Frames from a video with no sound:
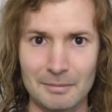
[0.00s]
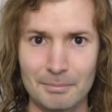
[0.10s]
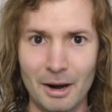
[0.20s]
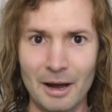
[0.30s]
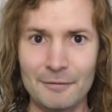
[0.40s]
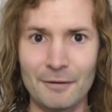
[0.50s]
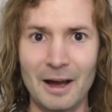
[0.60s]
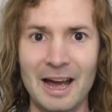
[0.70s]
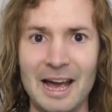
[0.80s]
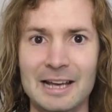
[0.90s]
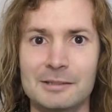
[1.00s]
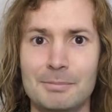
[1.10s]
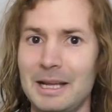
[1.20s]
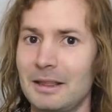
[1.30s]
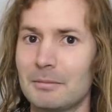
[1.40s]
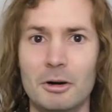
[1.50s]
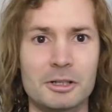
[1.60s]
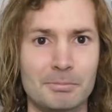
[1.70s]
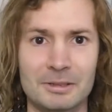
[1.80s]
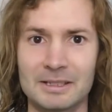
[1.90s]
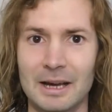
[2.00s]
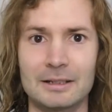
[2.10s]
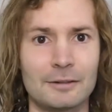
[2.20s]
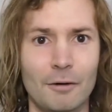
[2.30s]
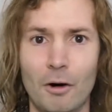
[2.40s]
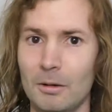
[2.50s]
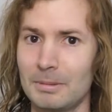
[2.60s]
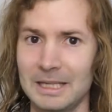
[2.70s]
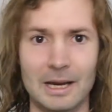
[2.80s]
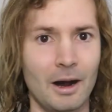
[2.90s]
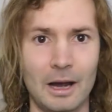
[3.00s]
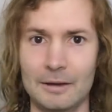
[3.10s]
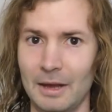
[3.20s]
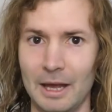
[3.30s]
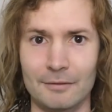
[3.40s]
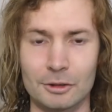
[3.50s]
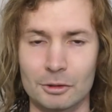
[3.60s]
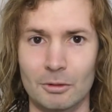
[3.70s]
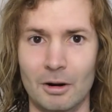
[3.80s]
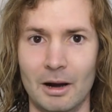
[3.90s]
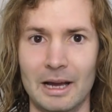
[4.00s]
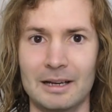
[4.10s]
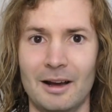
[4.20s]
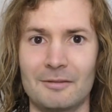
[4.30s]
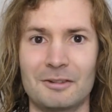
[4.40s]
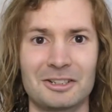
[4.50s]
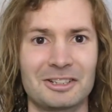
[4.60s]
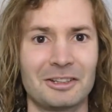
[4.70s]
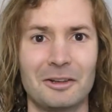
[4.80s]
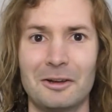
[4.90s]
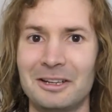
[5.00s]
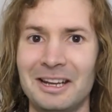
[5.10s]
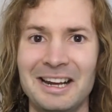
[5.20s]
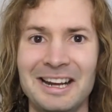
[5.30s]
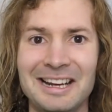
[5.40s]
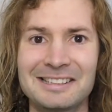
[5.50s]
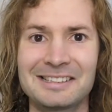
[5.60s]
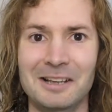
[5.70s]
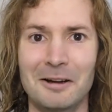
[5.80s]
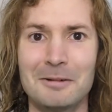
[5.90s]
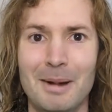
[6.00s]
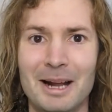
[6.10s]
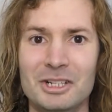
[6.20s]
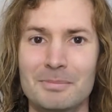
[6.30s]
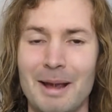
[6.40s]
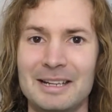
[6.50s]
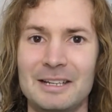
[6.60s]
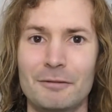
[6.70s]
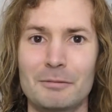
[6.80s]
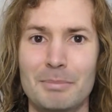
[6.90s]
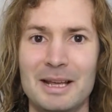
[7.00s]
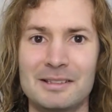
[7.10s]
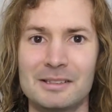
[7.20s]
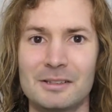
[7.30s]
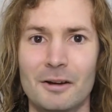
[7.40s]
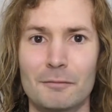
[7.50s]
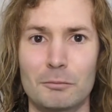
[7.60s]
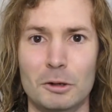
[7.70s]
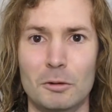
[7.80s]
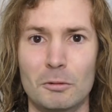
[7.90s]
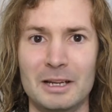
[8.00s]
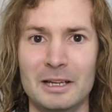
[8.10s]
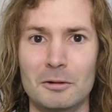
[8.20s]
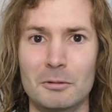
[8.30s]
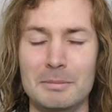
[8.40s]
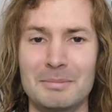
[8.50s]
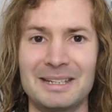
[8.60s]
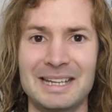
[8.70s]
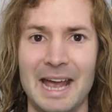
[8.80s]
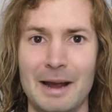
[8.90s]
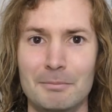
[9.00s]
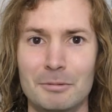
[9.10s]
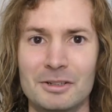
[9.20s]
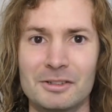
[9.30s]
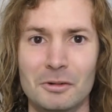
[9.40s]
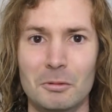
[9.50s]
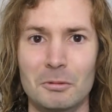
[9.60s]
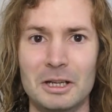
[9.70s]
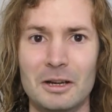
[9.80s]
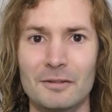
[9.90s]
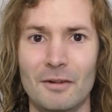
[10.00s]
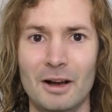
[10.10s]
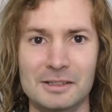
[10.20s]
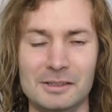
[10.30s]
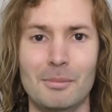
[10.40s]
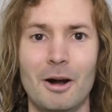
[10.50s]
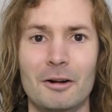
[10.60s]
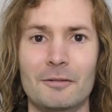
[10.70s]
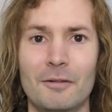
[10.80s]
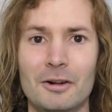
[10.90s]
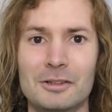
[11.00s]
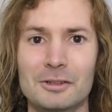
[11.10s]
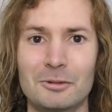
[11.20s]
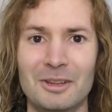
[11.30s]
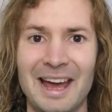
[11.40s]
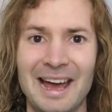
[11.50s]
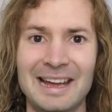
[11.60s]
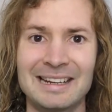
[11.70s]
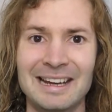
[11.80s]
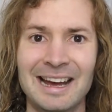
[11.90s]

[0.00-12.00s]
by far has been the most productive hobby I've ever tried. I've got to learn so much about different pieces of recording equipment, cameras, audio devices, microphones, all that.